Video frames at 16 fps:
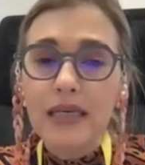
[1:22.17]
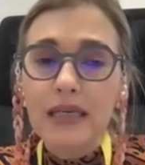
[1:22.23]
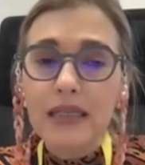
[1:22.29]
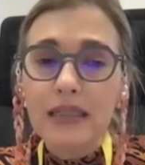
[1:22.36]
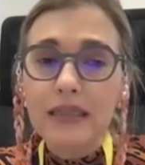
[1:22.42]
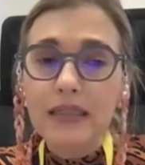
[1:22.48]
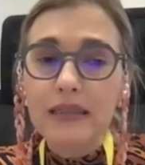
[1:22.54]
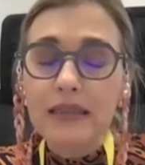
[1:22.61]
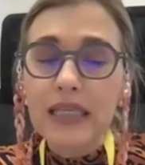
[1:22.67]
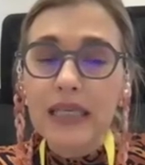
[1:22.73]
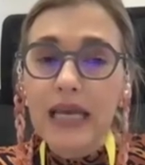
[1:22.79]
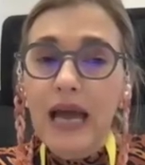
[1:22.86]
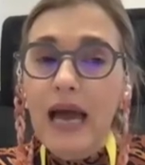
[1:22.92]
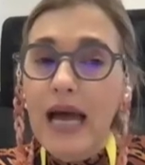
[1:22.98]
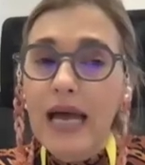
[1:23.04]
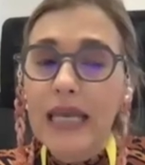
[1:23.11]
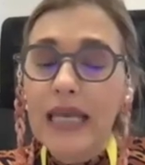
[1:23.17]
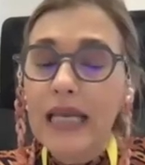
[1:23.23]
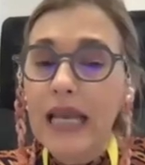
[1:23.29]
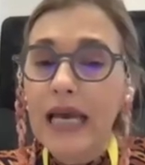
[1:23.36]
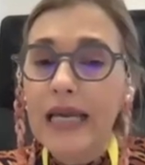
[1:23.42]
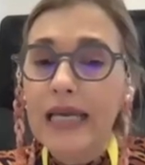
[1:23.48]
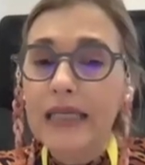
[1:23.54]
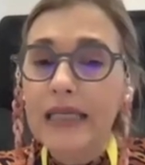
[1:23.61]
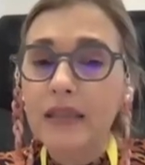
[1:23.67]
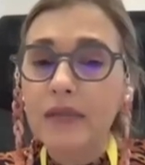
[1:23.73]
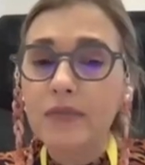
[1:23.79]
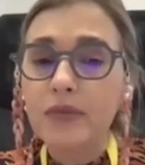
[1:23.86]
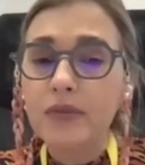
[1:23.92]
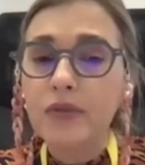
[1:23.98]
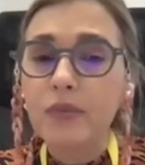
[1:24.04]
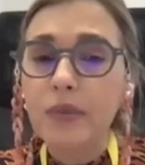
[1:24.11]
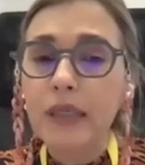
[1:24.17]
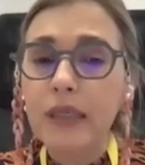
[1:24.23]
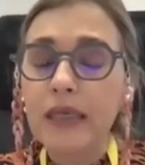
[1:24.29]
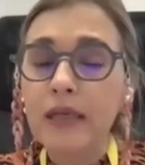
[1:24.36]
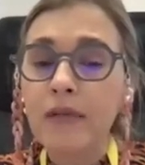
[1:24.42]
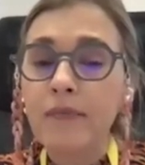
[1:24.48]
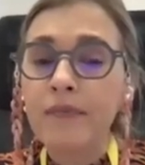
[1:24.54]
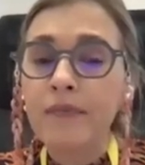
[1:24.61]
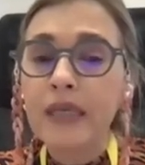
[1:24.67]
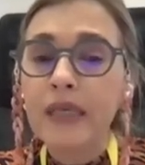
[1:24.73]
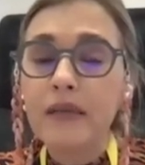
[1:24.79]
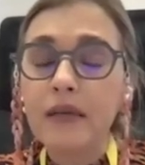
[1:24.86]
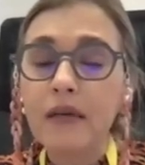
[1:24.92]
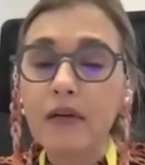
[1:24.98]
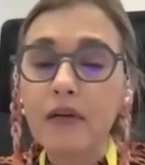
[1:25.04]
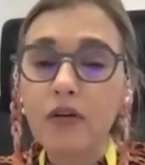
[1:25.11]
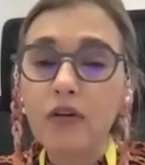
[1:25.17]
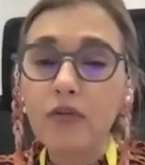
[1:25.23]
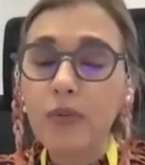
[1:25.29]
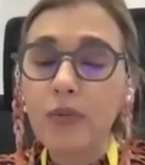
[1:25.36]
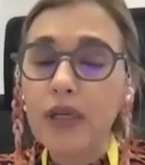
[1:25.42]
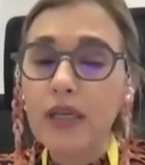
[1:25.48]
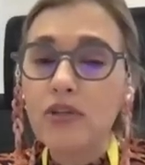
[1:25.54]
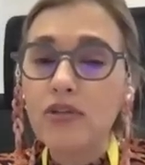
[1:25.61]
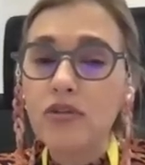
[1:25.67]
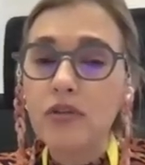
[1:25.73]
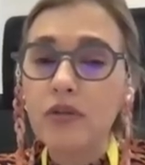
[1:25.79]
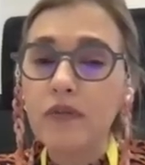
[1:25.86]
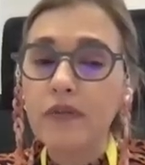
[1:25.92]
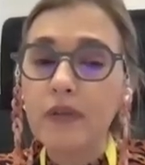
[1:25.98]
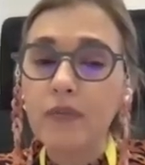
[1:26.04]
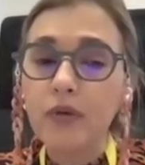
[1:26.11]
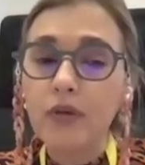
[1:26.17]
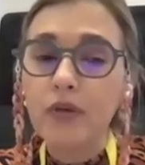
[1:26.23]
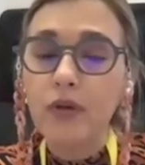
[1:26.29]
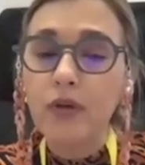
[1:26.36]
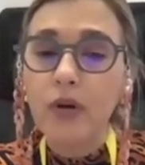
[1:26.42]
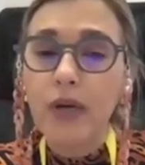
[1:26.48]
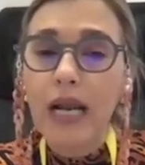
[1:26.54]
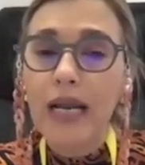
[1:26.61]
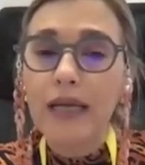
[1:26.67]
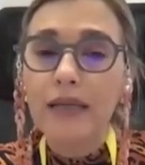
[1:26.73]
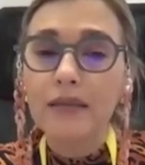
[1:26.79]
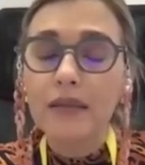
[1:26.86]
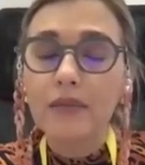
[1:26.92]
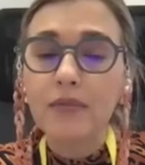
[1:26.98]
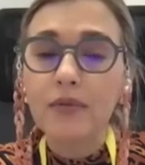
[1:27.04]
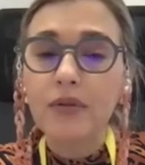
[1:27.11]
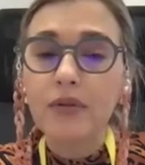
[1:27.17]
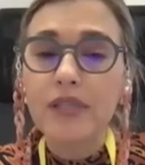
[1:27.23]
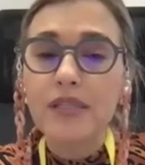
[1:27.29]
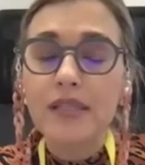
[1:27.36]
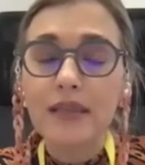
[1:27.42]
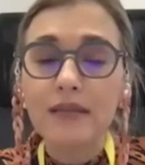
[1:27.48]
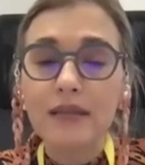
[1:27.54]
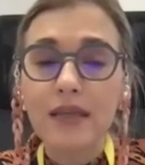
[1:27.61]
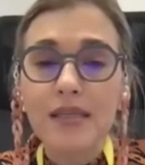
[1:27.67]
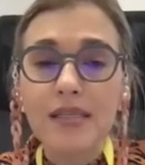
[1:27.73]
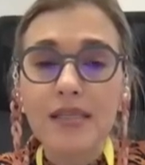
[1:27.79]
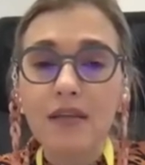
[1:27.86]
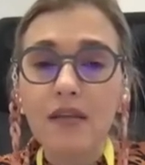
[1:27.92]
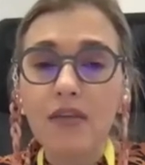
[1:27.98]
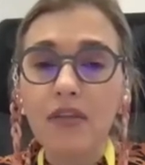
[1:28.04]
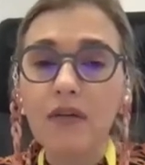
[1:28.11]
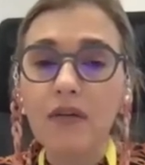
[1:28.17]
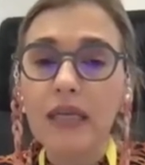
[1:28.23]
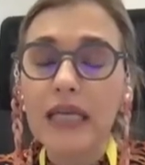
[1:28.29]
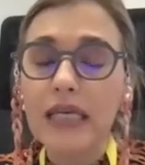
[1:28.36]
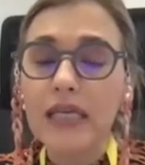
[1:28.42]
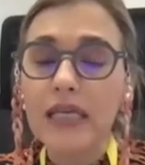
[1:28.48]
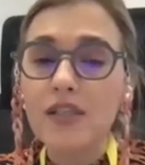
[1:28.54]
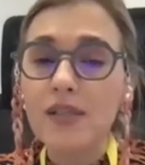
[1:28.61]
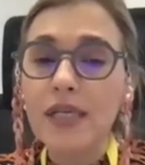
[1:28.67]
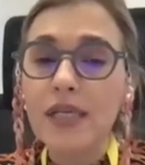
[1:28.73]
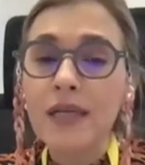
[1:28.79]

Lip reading: I think the highlight would be the incorporation of the monoclonal antibodies anti-CD38